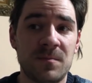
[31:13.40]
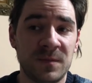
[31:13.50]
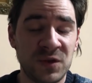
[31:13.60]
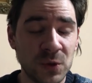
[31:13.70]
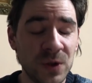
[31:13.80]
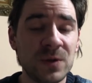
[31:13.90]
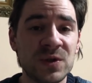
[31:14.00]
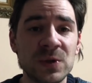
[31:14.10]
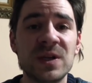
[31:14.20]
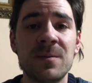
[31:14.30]
do
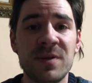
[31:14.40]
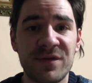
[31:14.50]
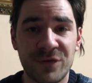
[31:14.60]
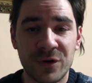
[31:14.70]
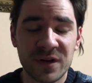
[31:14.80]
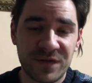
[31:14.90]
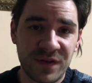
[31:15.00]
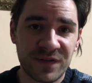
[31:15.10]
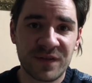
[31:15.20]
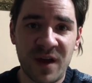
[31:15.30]
do them before the
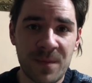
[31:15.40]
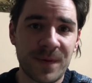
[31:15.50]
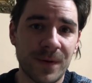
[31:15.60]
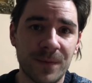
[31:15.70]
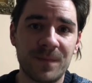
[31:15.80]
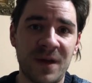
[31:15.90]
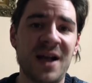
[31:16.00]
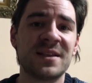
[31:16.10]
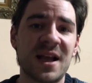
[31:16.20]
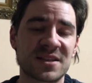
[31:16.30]
5th of april uh,
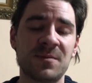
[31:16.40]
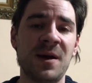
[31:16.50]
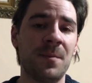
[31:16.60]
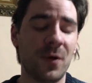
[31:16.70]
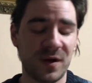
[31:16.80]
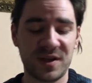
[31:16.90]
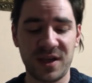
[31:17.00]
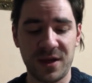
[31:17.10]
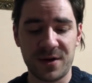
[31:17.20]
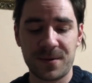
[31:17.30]
that's my point
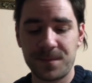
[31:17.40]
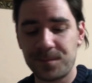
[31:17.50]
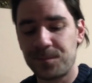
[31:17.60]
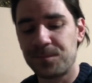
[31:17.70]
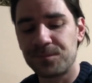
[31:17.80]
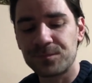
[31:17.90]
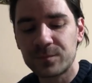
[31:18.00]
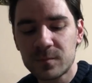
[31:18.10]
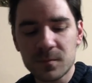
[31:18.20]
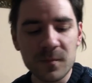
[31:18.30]
here
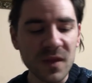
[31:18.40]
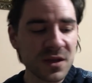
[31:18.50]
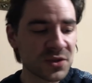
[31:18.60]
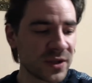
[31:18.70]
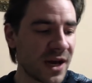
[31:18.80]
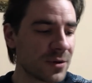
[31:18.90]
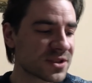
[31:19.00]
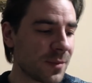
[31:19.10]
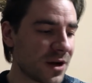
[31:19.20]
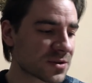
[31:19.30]
so that was
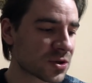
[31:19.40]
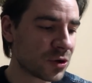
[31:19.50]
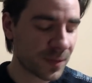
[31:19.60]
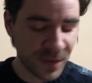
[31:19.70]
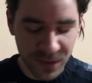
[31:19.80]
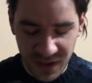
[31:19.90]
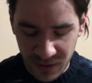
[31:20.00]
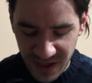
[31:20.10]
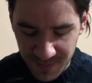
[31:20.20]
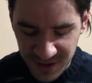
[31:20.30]
about scorpio now
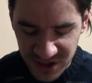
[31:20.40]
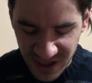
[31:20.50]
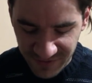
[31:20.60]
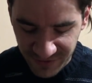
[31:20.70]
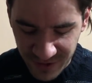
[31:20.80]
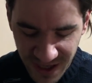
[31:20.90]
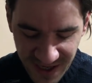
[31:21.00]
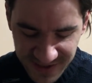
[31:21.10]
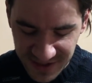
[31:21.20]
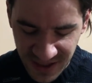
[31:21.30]
let me shuffle
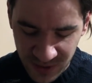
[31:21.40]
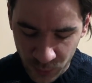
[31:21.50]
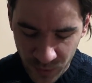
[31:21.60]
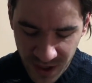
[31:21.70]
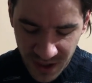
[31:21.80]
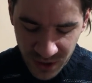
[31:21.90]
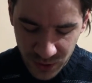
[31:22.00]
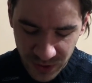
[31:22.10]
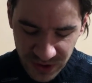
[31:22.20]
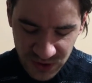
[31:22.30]
guys and we are
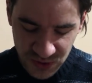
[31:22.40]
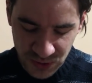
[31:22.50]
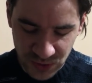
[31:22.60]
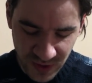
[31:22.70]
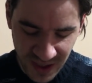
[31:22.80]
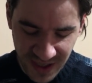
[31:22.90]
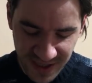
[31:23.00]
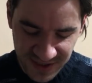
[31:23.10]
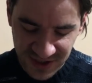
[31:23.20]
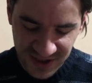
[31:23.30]
going to uh,
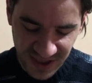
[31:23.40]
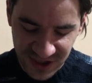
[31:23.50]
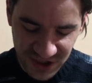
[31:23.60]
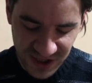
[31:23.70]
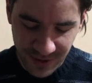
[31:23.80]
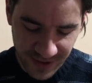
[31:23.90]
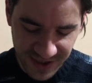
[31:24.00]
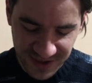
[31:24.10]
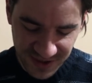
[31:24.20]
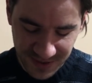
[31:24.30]

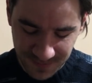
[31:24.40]
sagittarius